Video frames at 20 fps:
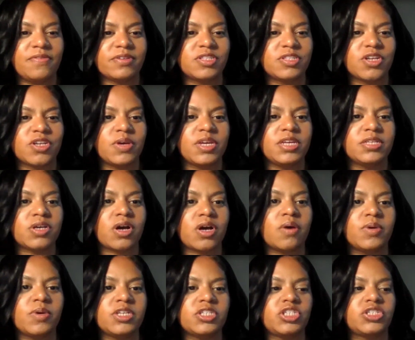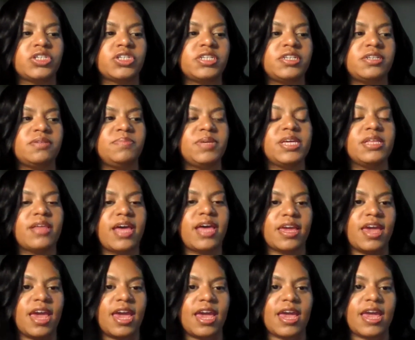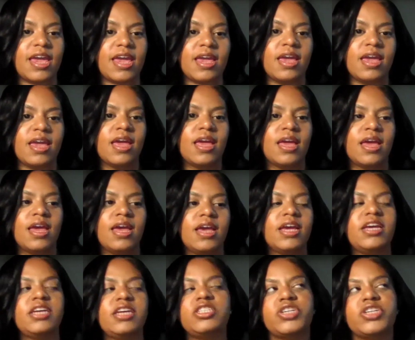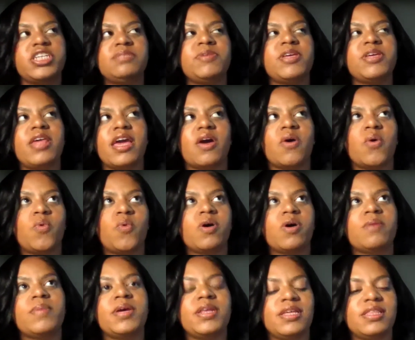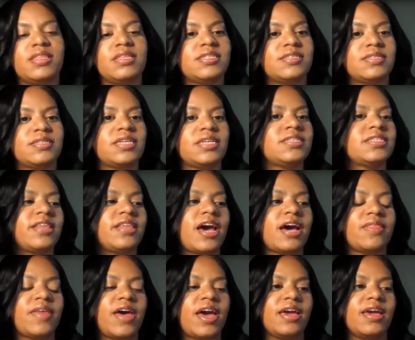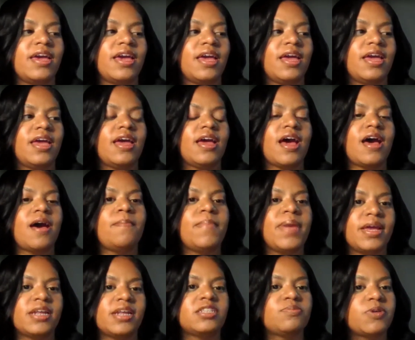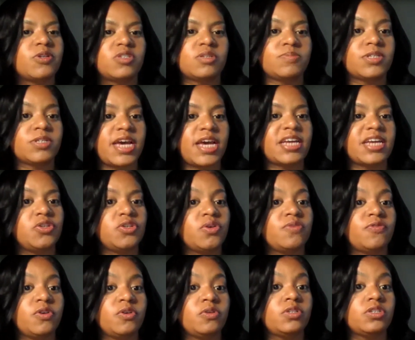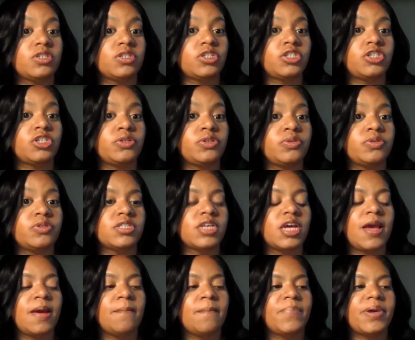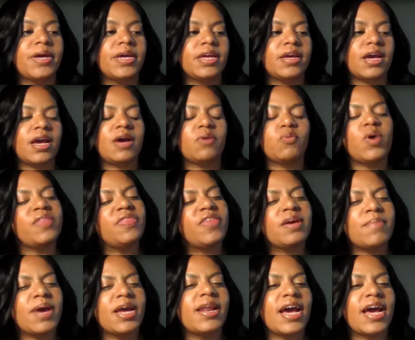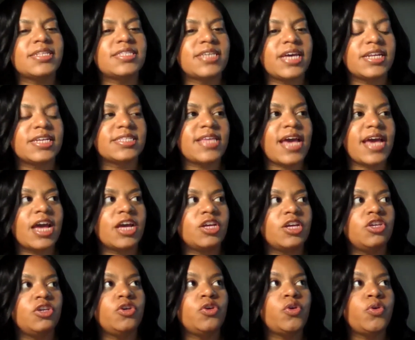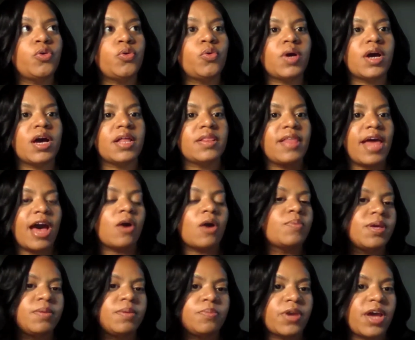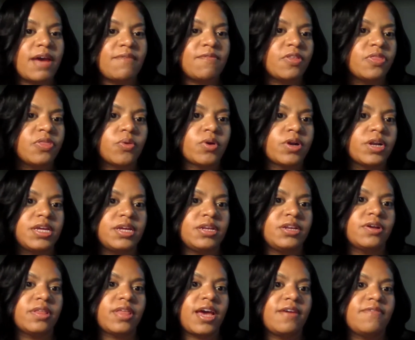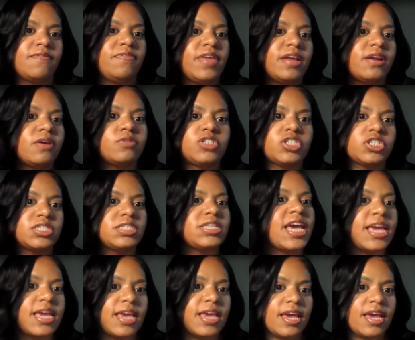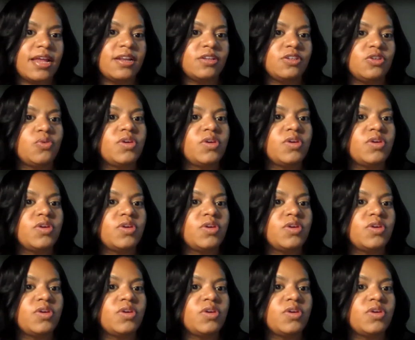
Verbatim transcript: So mm-hmm. he's always treated me like a he treats me like a woman in the sense that like a man is supposed to protect you if you choose, but one thing my dad said is that you allow people to have authority in your life. They don't just take it, you mm-hmm.